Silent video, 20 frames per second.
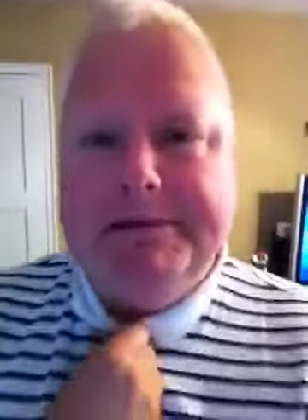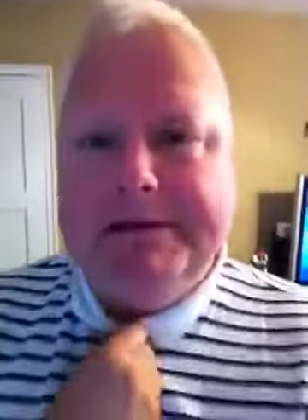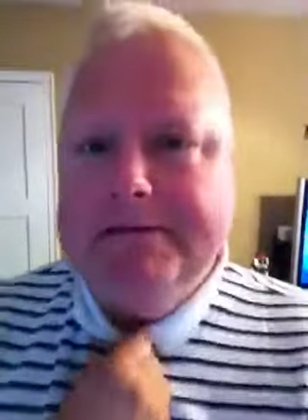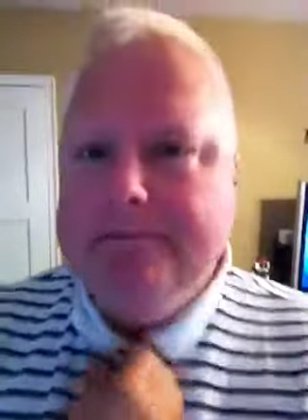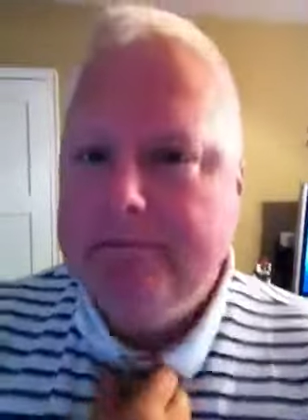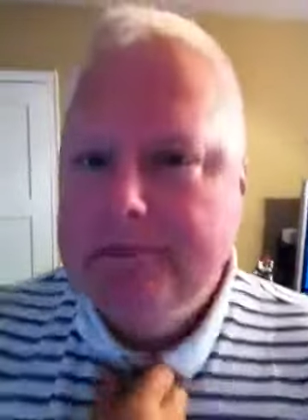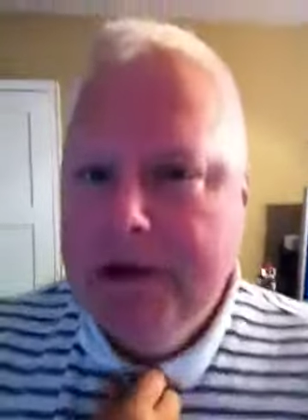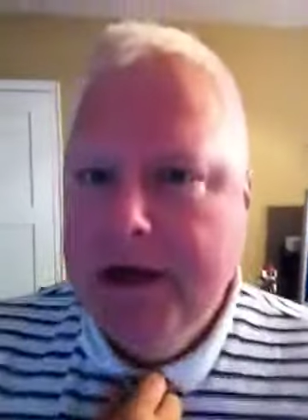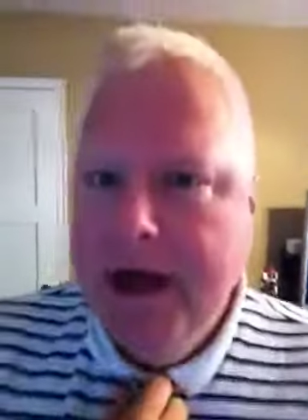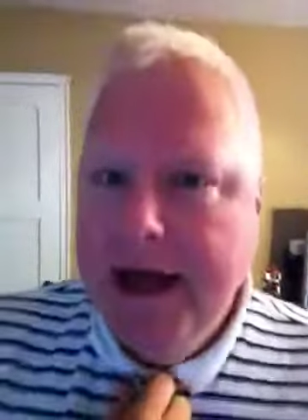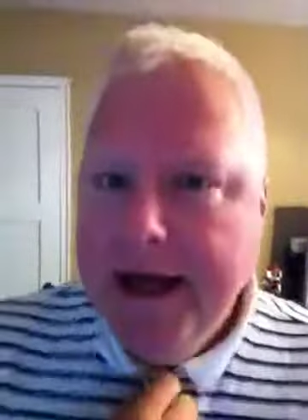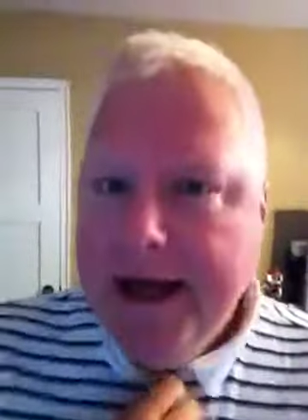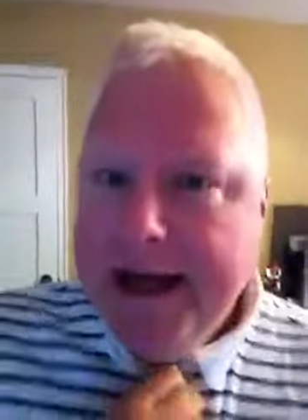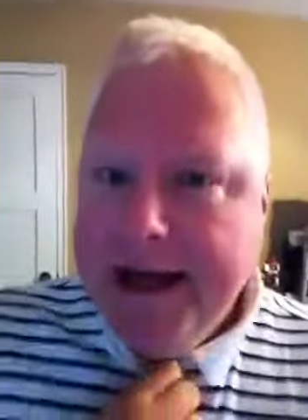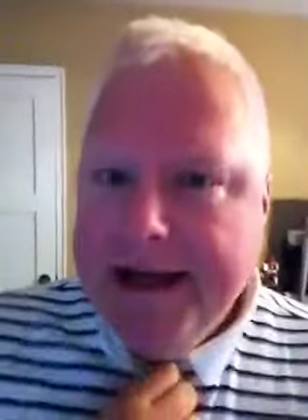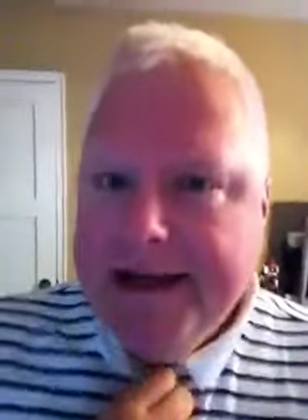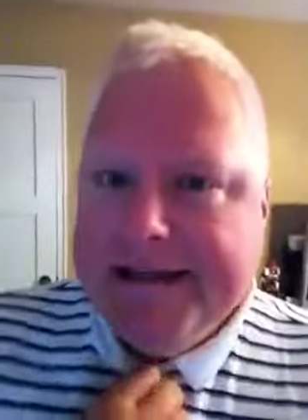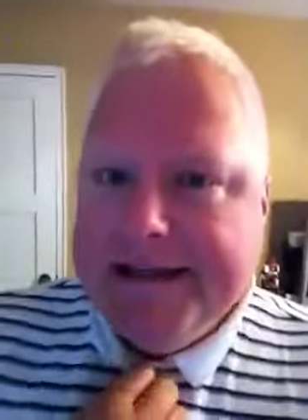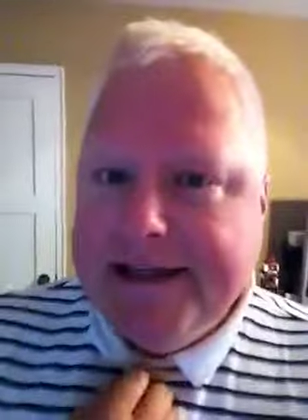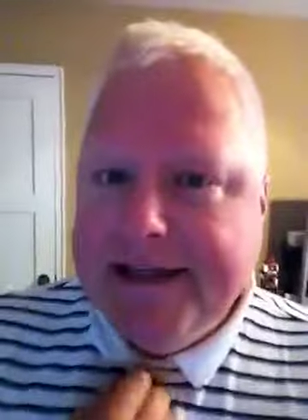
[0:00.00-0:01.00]
and
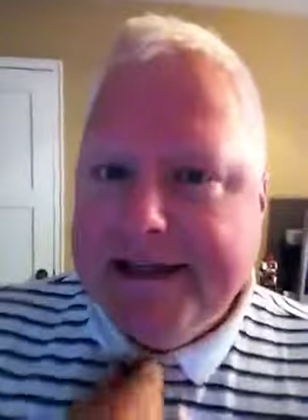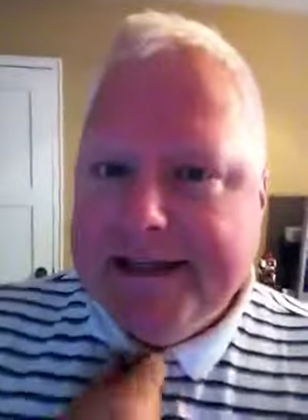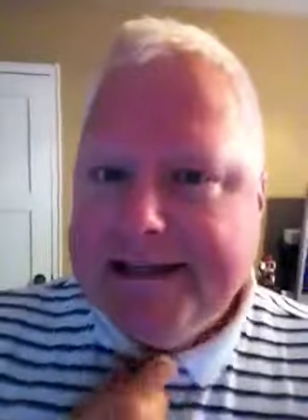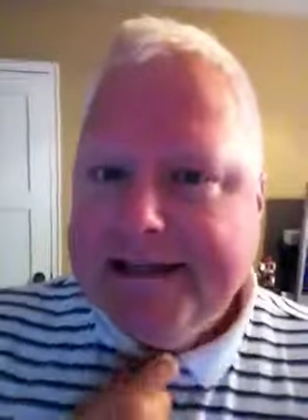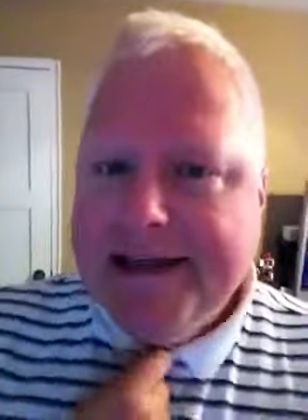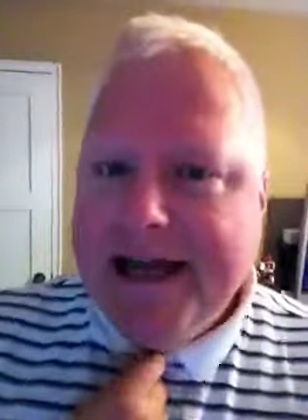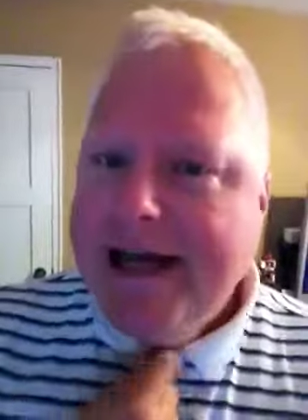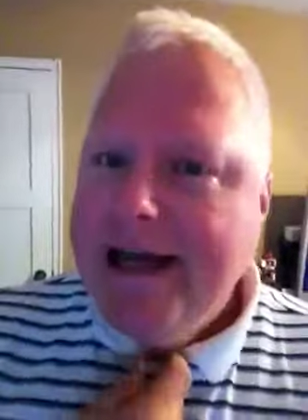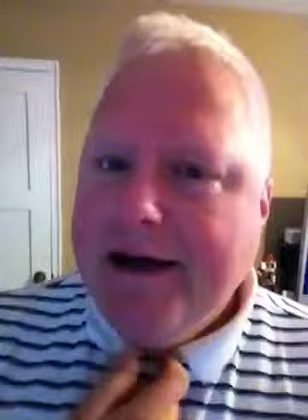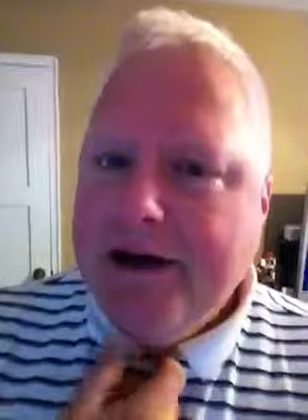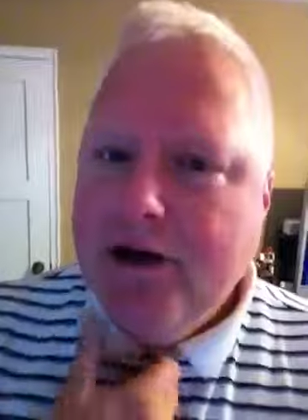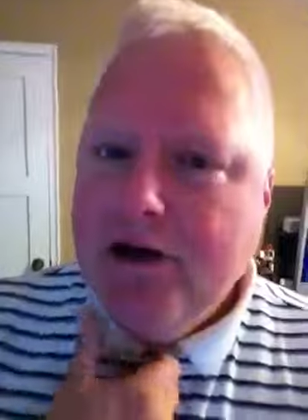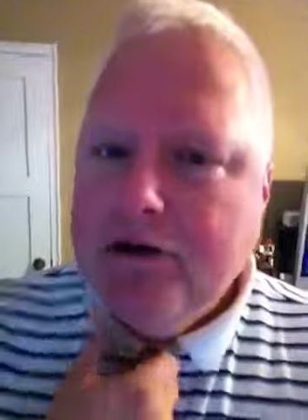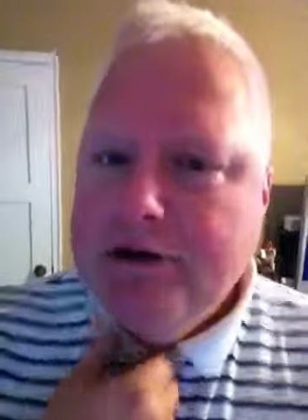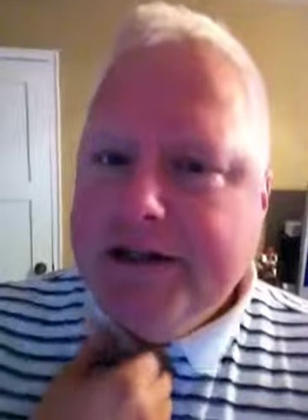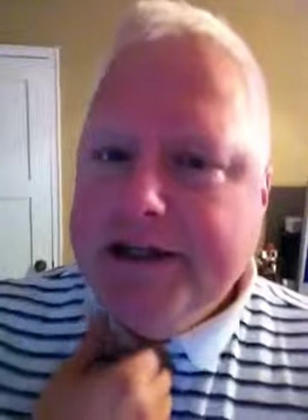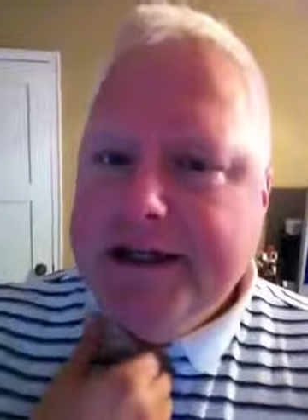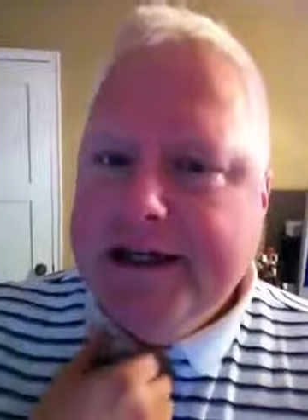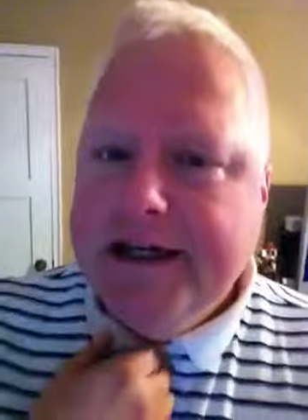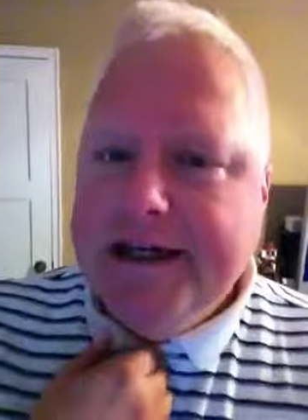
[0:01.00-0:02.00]
he's going to say, oh,
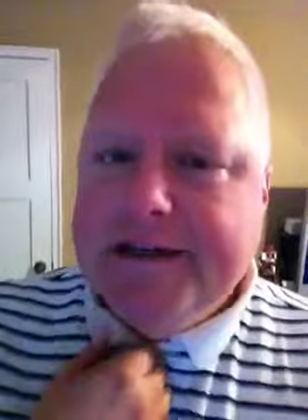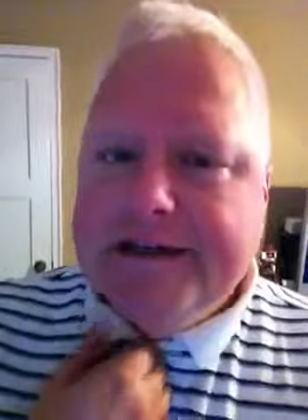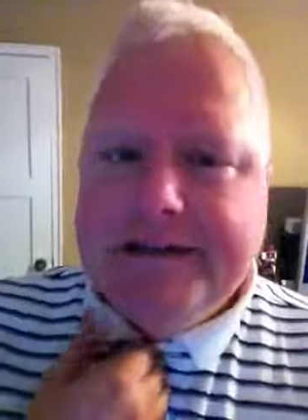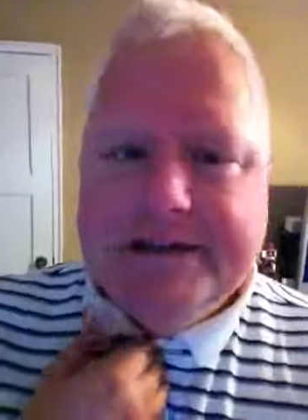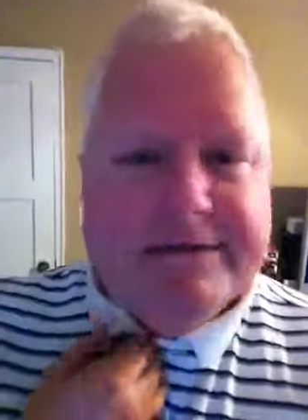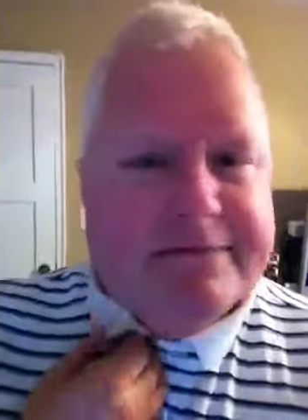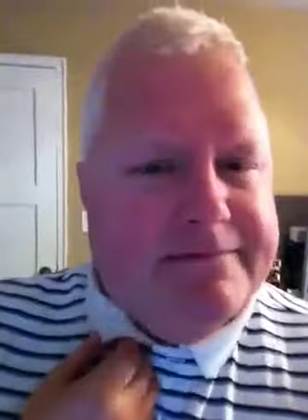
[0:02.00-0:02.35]
yeah,